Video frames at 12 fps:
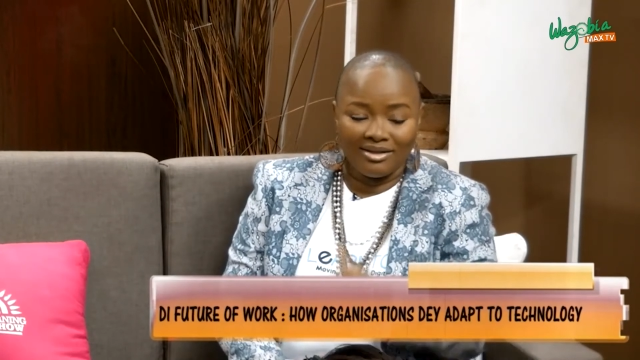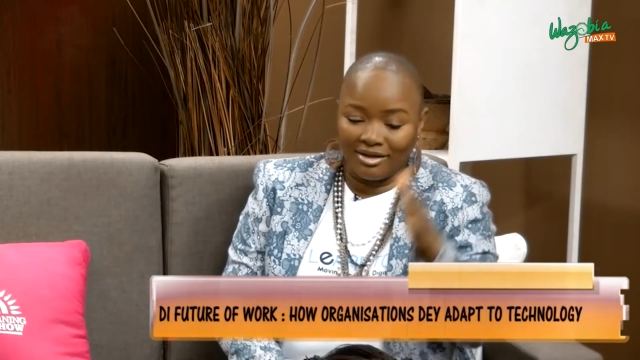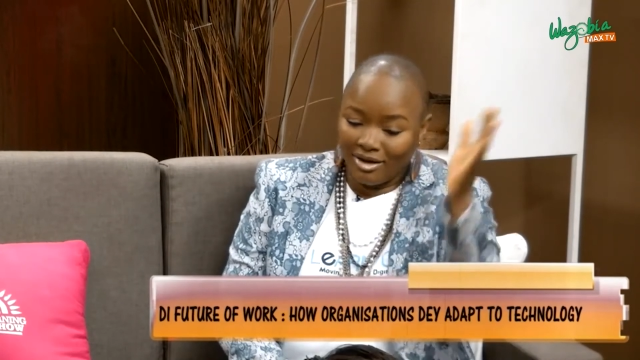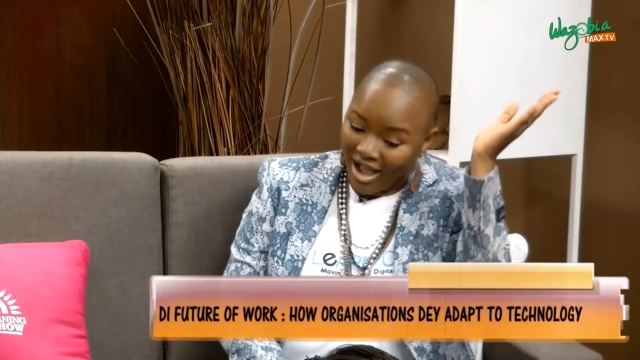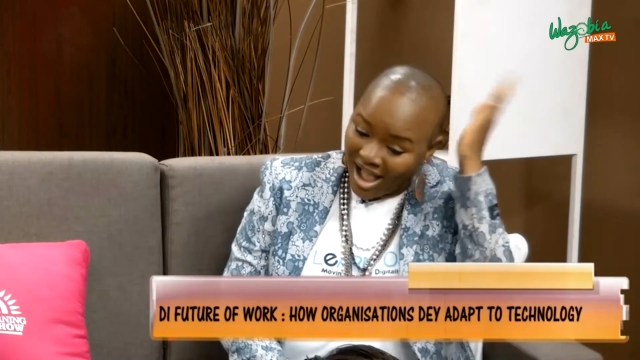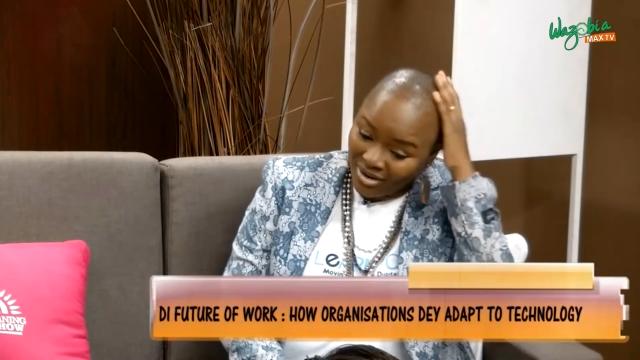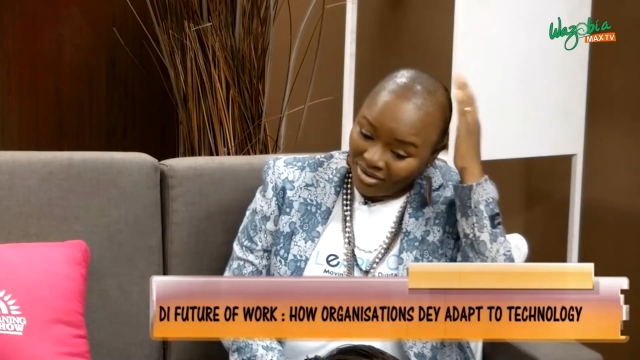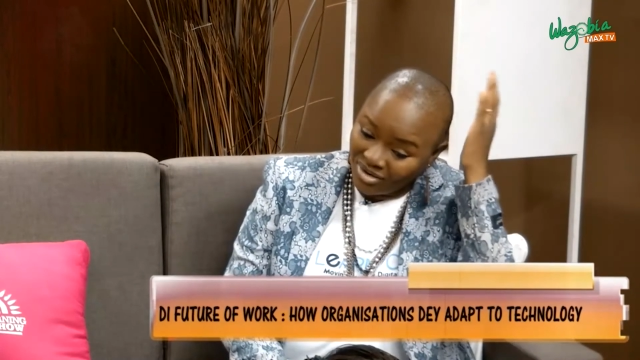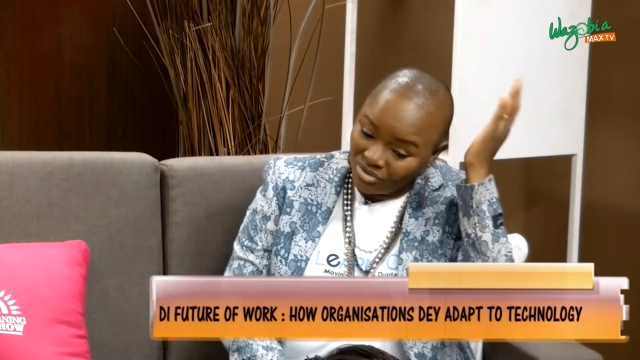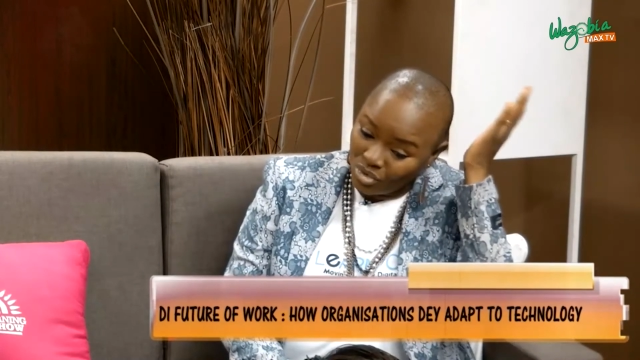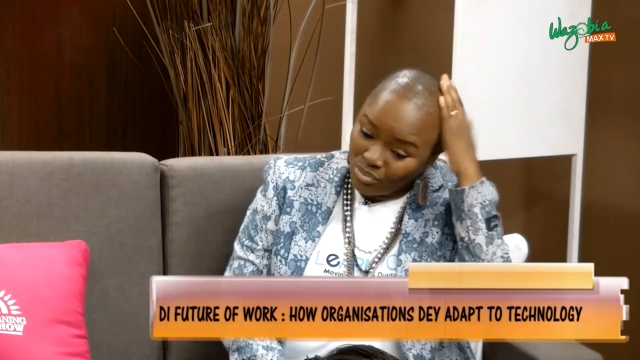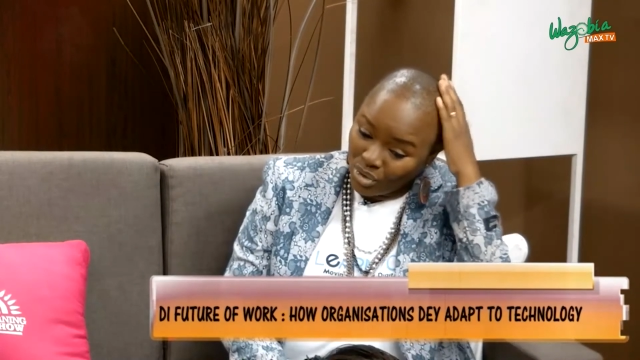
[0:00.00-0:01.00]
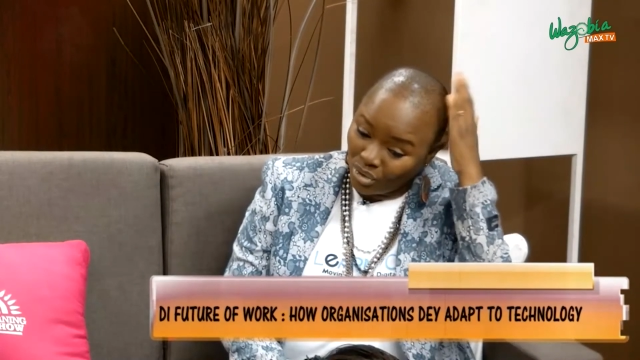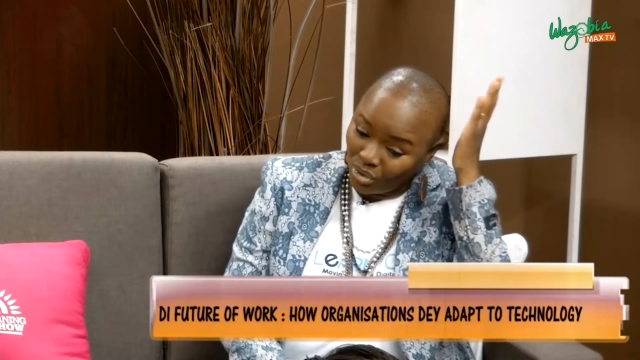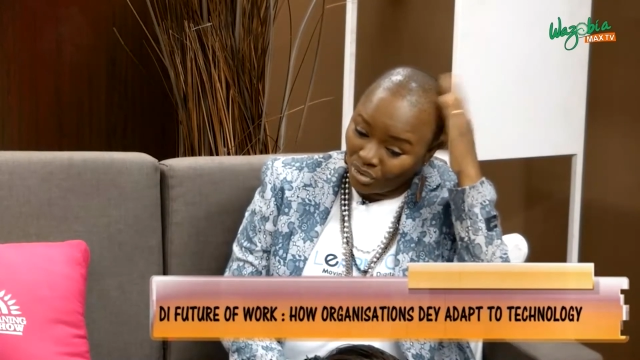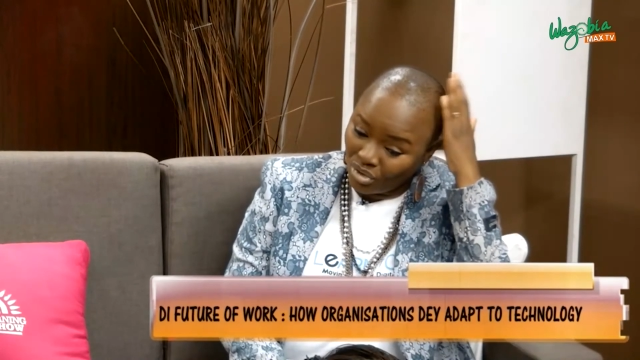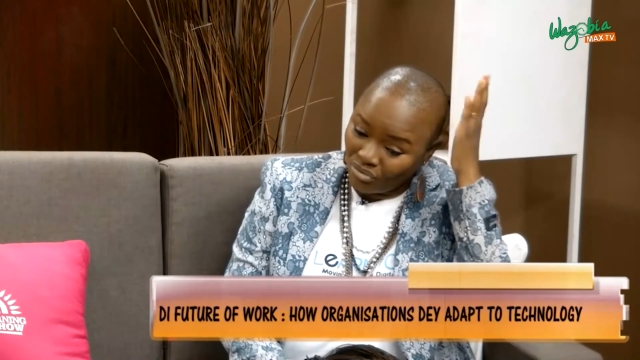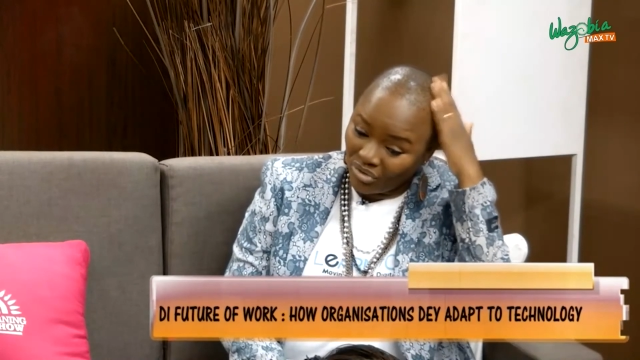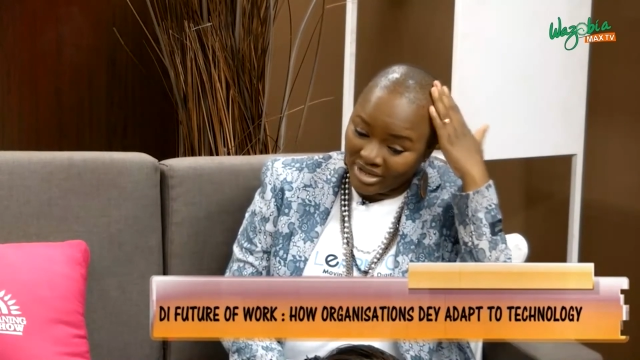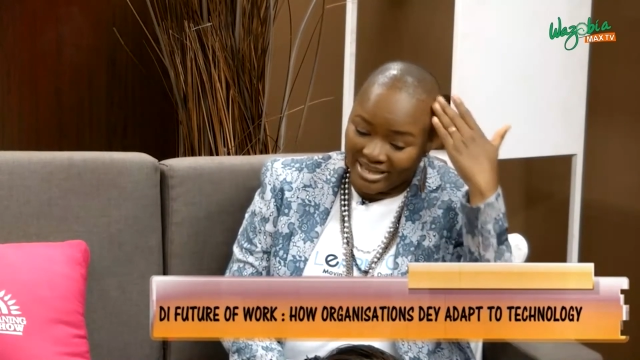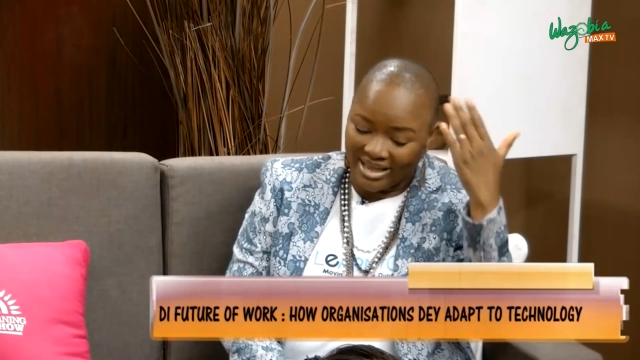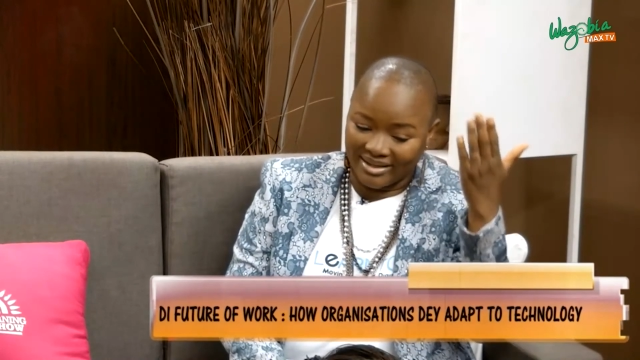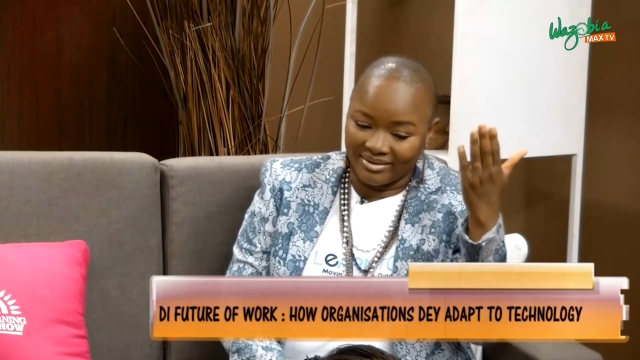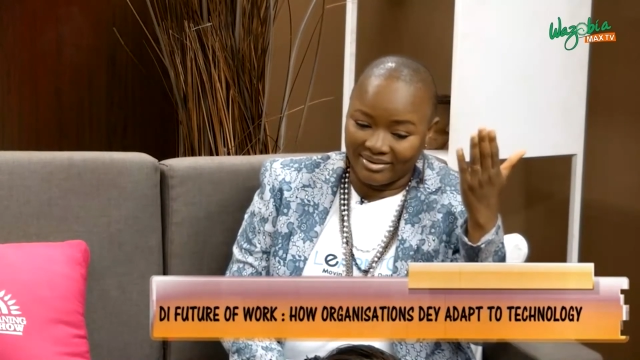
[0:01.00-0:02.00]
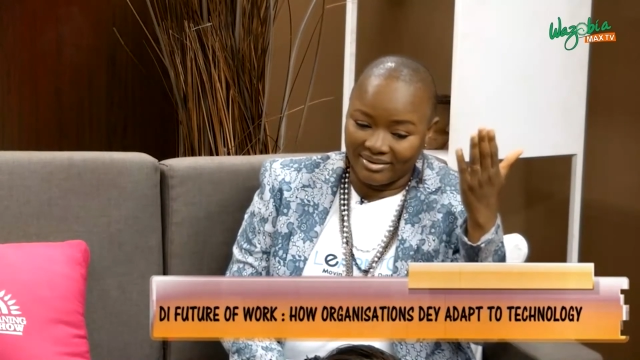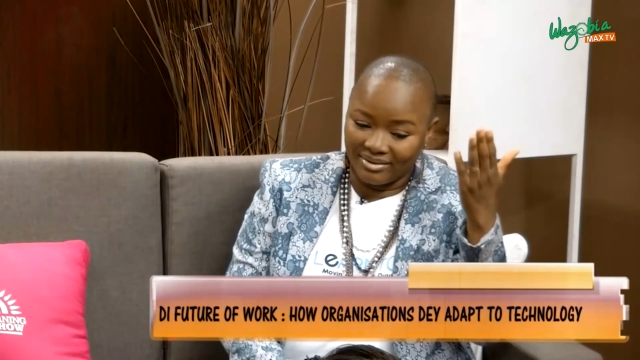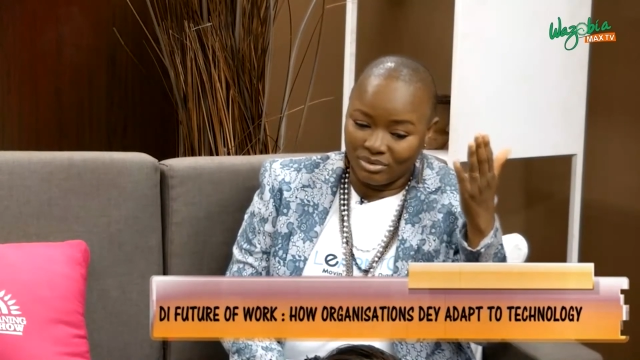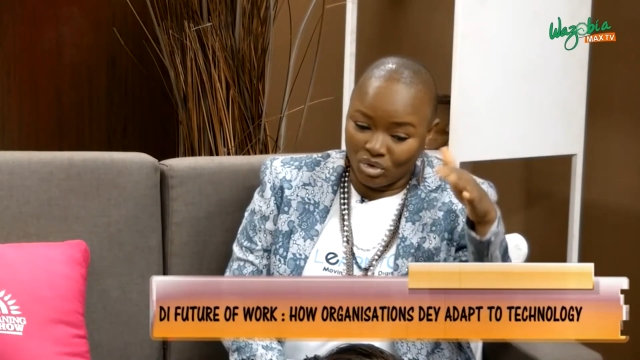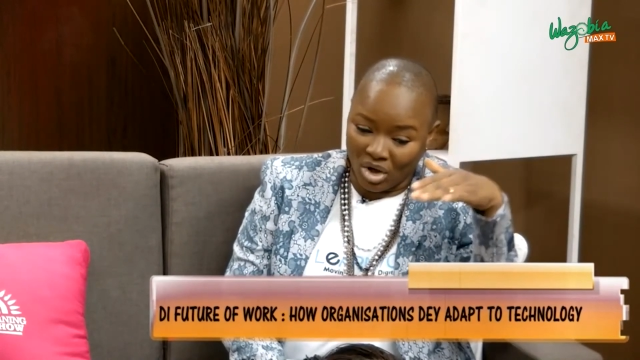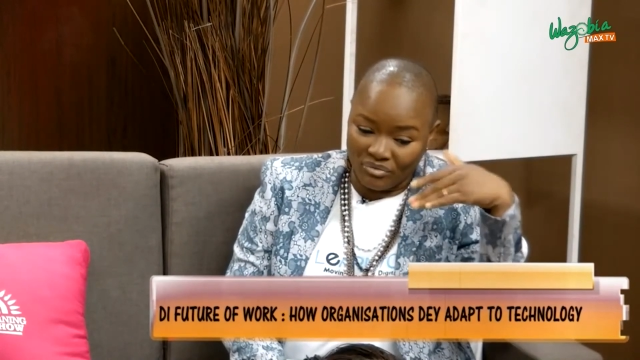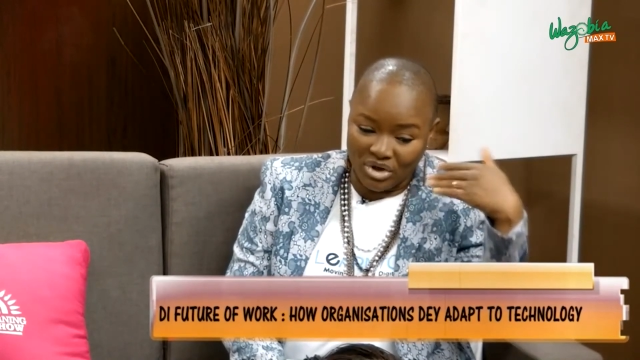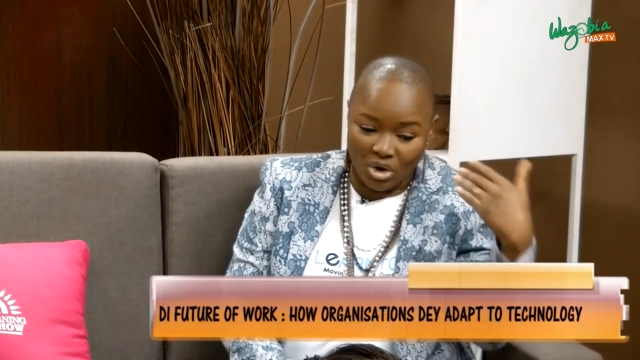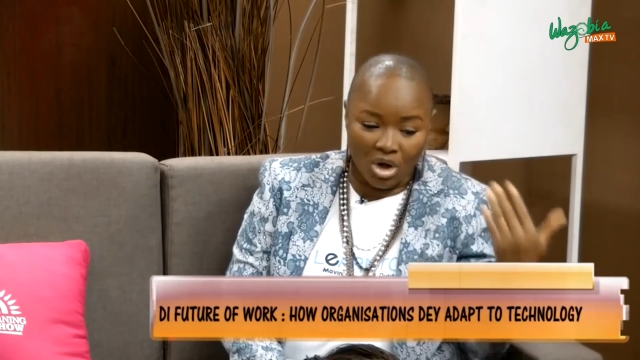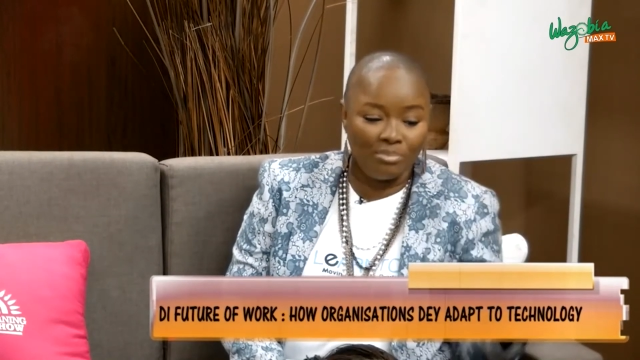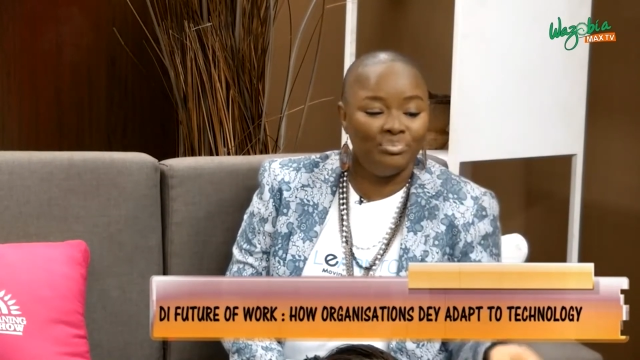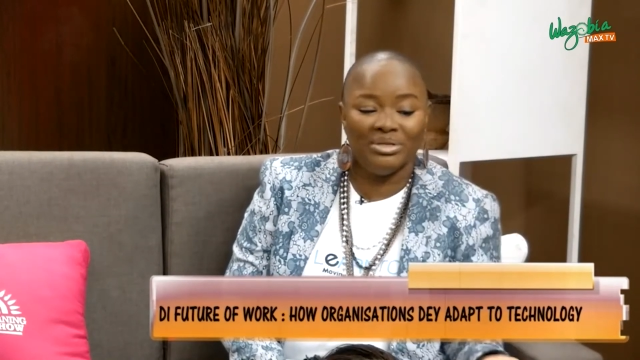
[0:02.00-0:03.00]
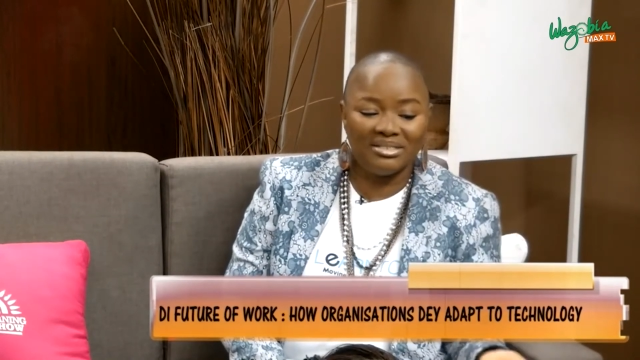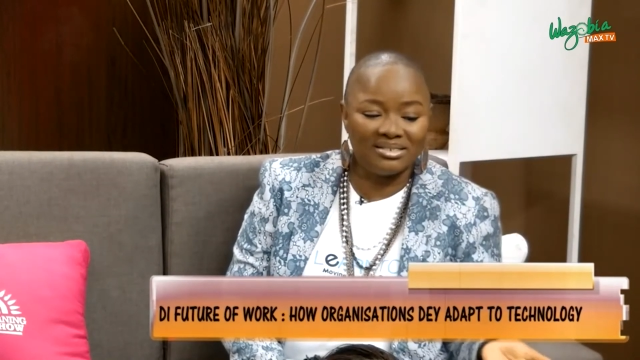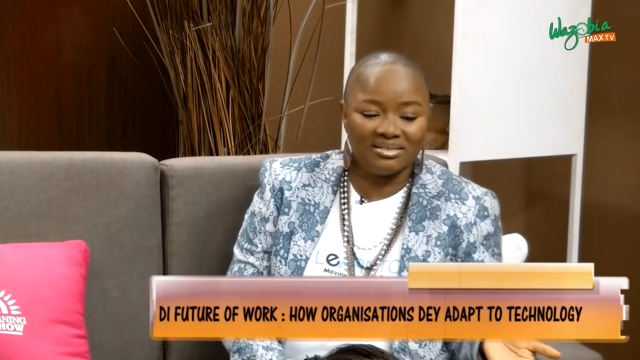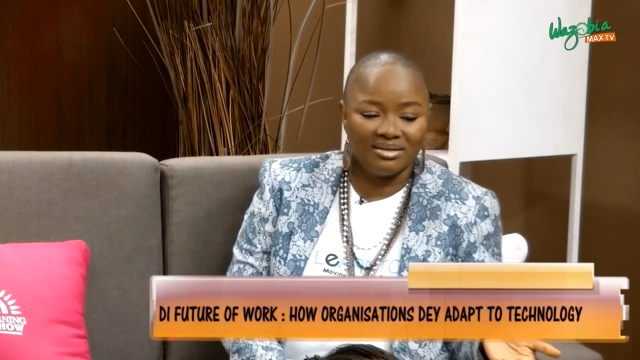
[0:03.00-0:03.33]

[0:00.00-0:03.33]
and you be a lodo for here. You know if you compete.